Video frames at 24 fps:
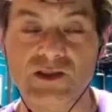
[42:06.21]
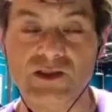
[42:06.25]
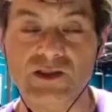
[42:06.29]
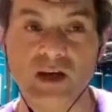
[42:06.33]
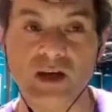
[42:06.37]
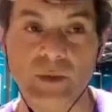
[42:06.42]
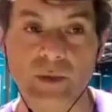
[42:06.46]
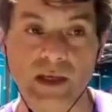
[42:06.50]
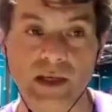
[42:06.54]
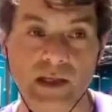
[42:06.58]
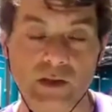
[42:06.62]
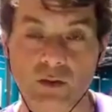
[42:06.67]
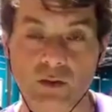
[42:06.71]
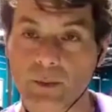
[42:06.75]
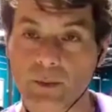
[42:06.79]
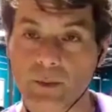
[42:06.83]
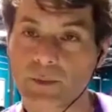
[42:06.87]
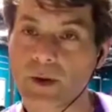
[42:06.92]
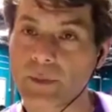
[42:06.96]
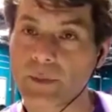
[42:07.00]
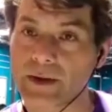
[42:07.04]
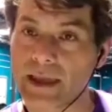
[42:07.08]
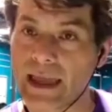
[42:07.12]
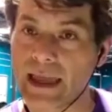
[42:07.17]
you can call it
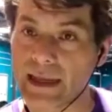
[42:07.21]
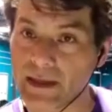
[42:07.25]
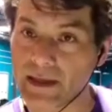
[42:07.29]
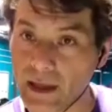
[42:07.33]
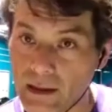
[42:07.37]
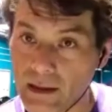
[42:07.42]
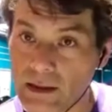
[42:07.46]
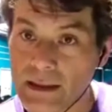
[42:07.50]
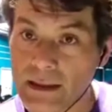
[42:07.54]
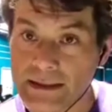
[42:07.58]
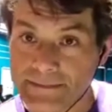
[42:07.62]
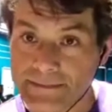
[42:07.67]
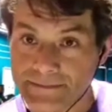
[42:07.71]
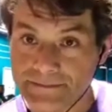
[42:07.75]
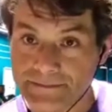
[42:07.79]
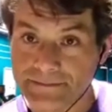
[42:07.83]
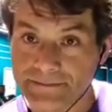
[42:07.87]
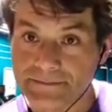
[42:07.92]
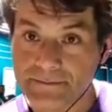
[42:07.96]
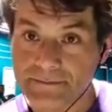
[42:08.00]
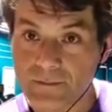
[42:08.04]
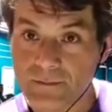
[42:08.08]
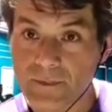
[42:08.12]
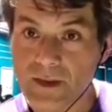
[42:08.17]
propaganda.
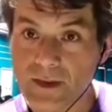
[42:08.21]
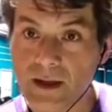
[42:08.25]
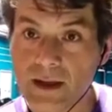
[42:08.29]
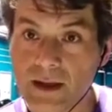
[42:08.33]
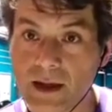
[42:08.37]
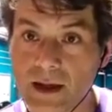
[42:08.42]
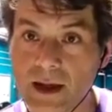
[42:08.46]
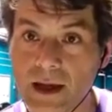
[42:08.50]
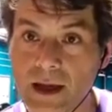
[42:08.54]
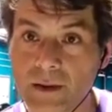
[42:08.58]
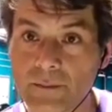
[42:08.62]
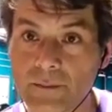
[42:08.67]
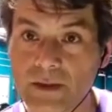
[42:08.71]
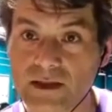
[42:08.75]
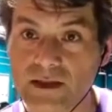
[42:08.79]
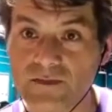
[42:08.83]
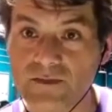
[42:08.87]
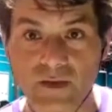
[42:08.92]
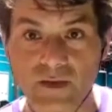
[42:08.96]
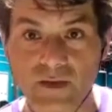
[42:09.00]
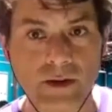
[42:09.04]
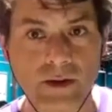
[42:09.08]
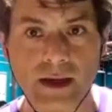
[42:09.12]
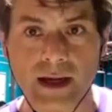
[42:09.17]
It's
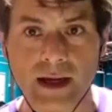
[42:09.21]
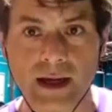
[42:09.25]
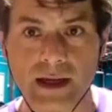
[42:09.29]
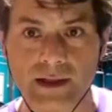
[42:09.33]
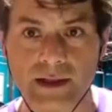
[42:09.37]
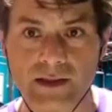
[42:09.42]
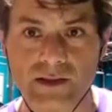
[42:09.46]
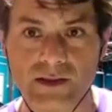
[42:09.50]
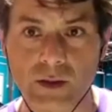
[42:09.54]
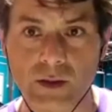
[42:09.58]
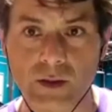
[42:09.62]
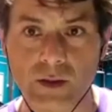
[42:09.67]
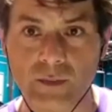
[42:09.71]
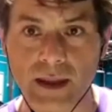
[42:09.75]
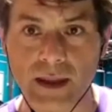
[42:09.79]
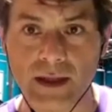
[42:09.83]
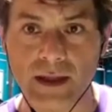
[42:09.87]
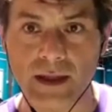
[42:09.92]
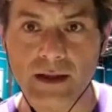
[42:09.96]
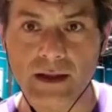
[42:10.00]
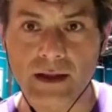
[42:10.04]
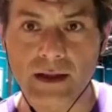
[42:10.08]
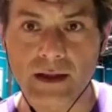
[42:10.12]
very hard to stop that.